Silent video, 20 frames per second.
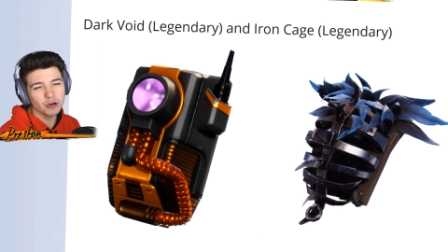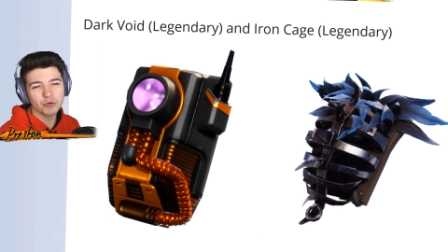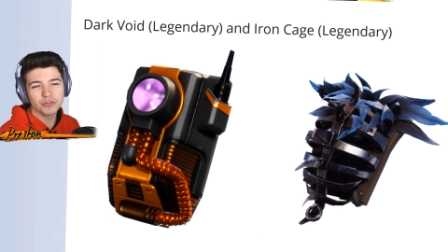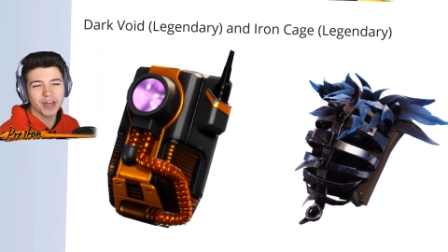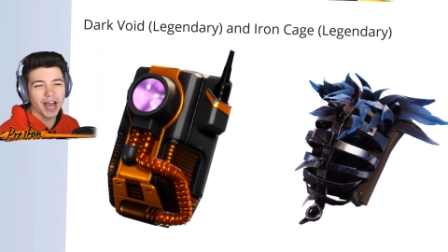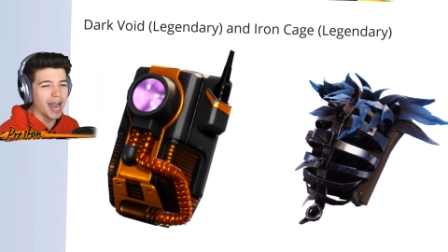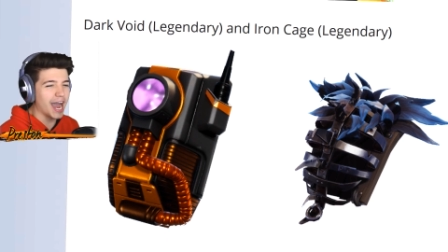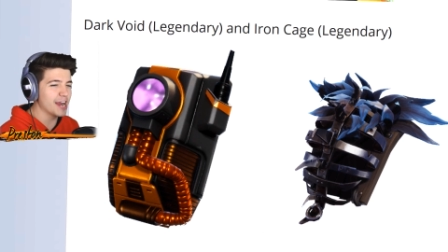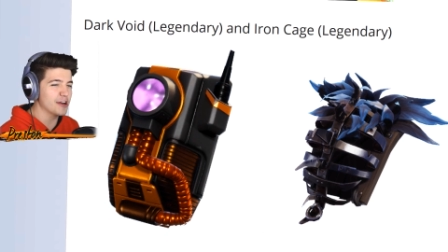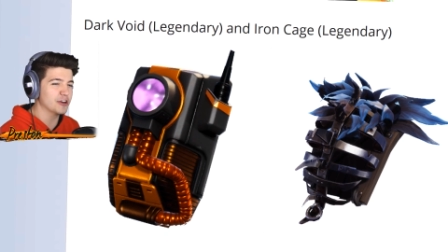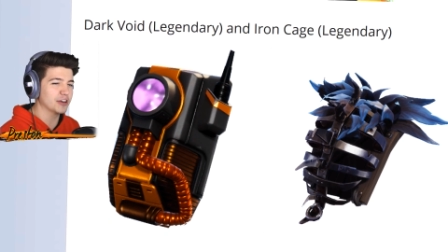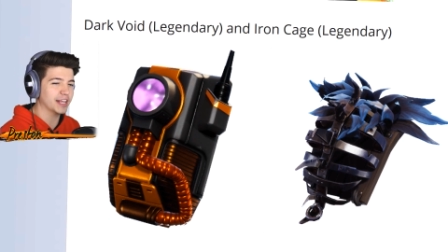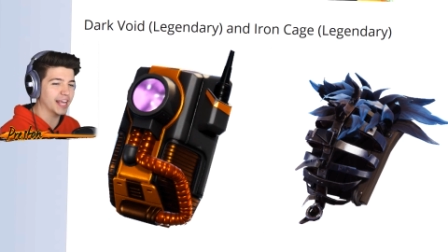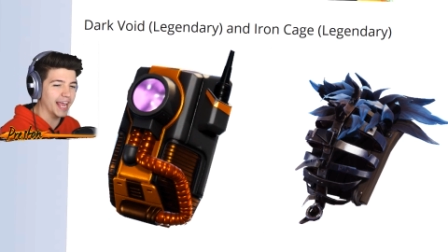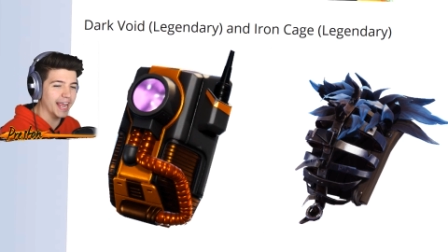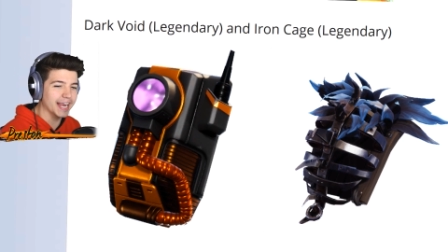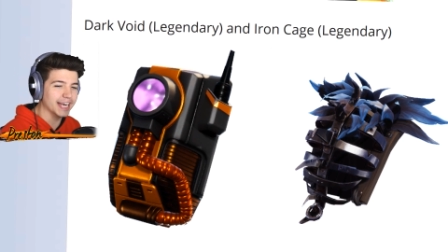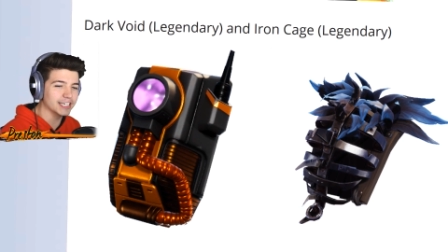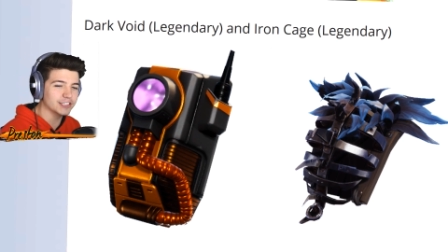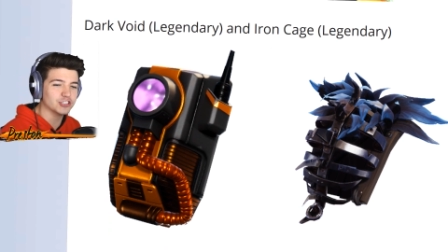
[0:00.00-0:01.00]
go with the iron
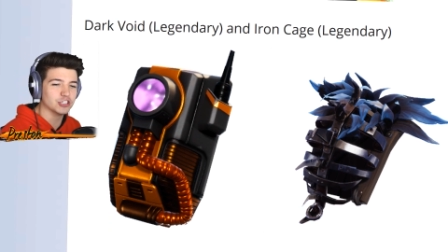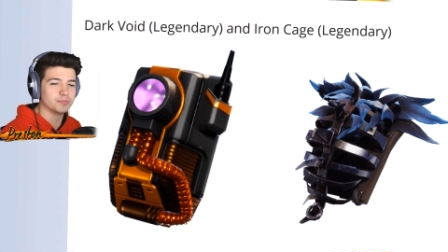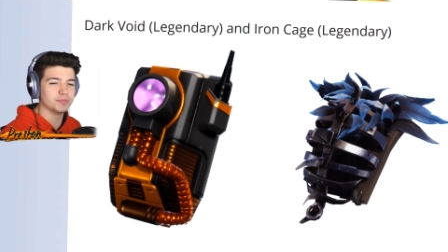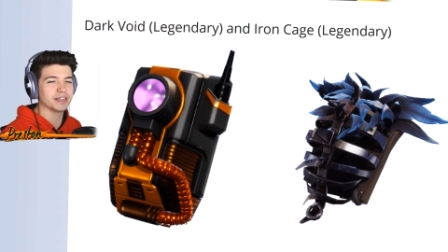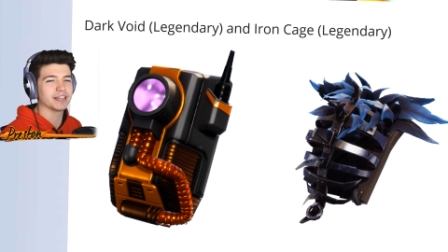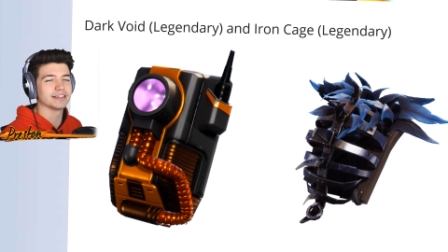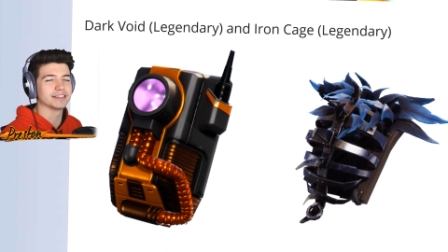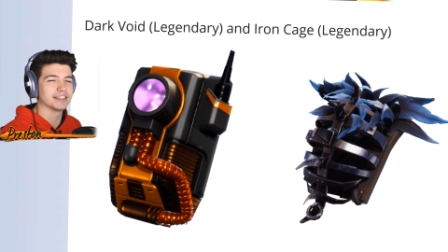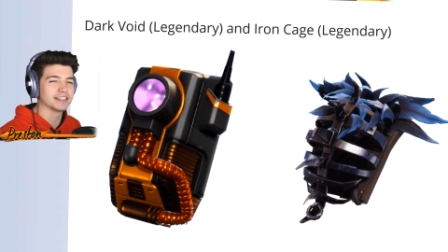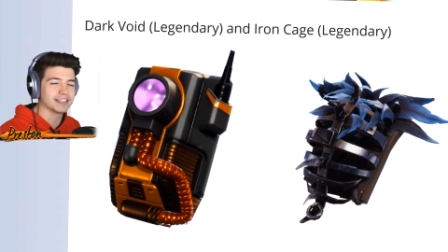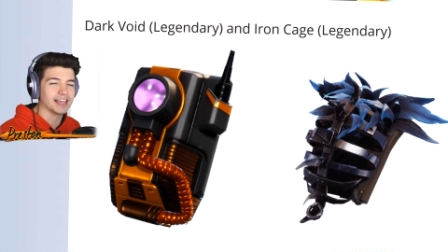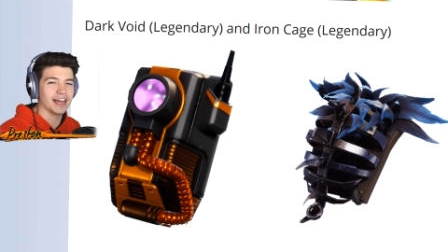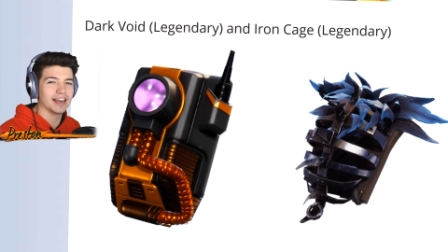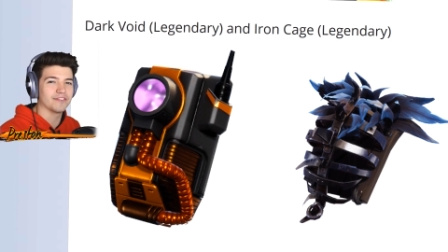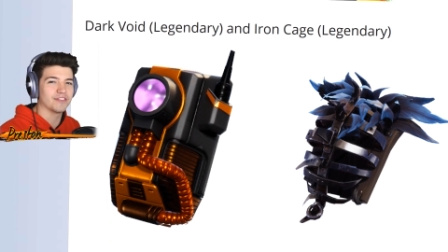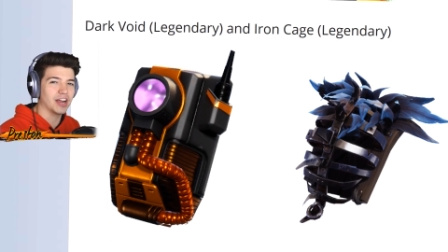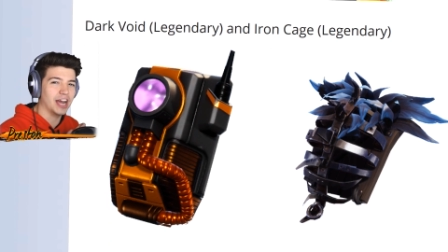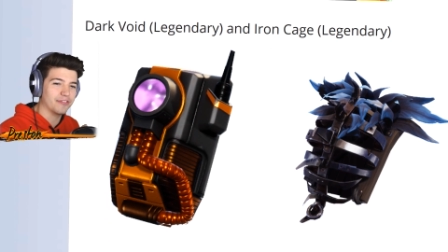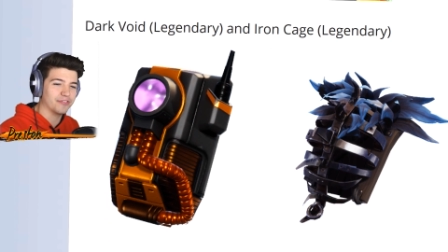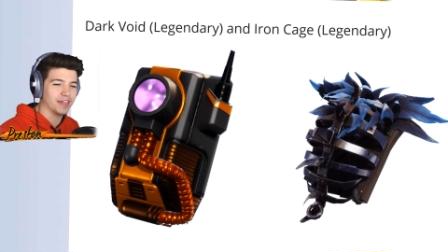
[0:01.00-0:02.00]
cage just because it's kind of
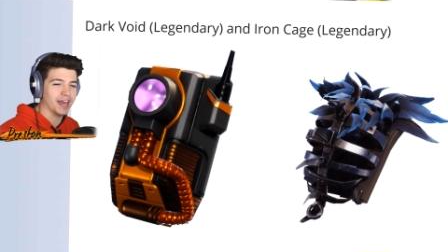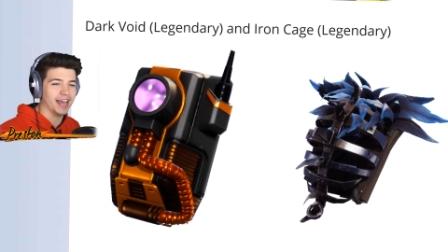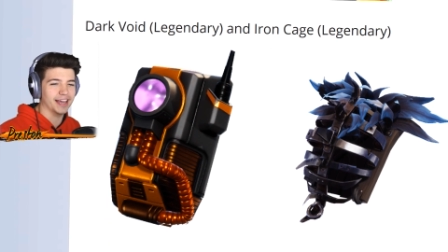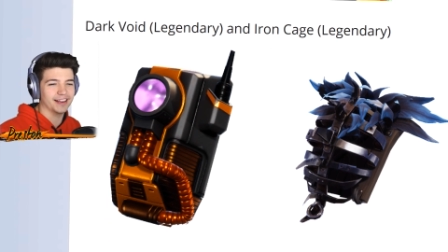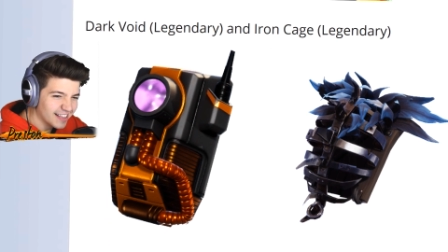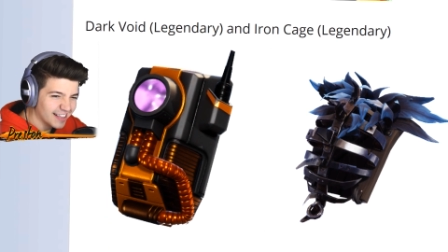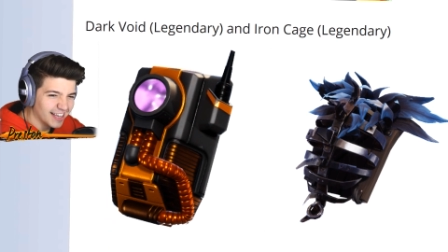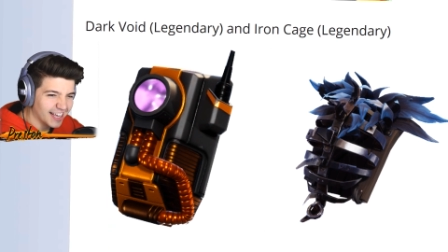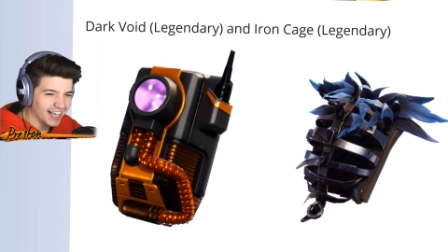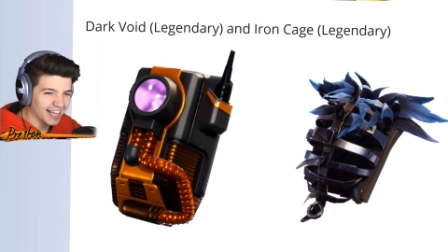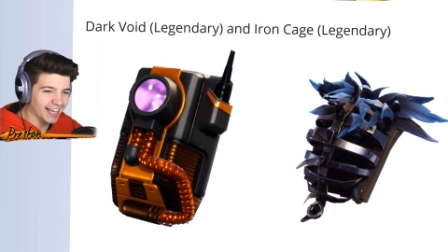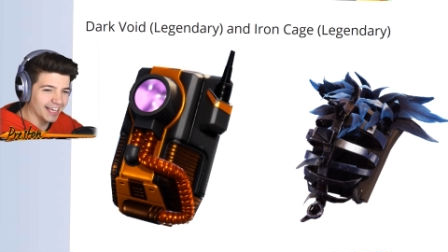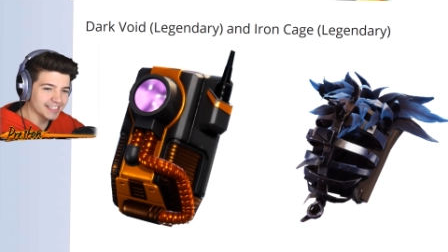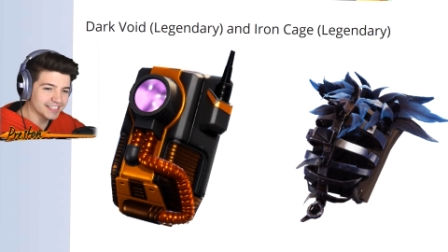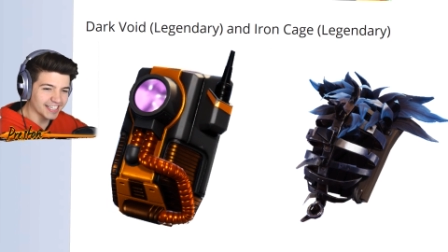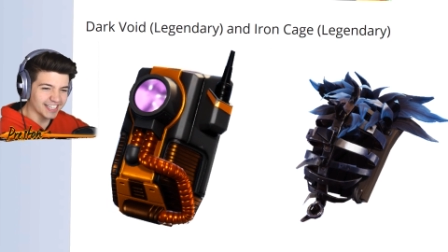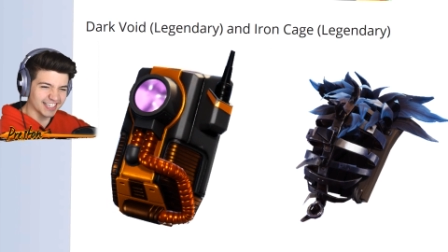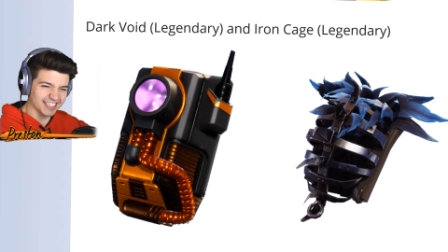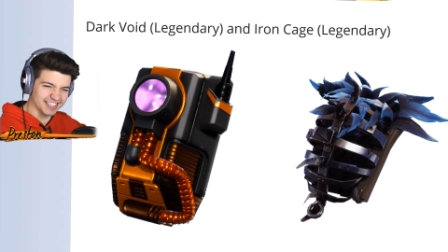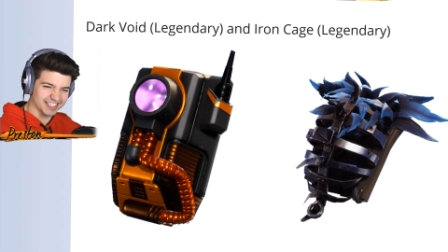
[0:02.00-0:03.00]
got that, it's
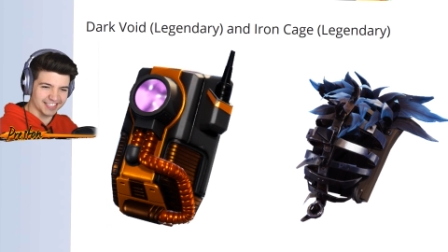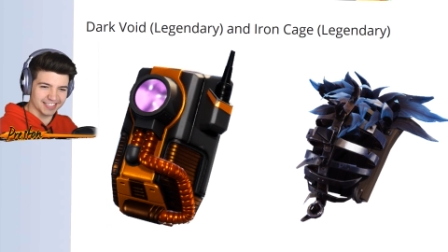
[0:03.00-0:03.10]
like a,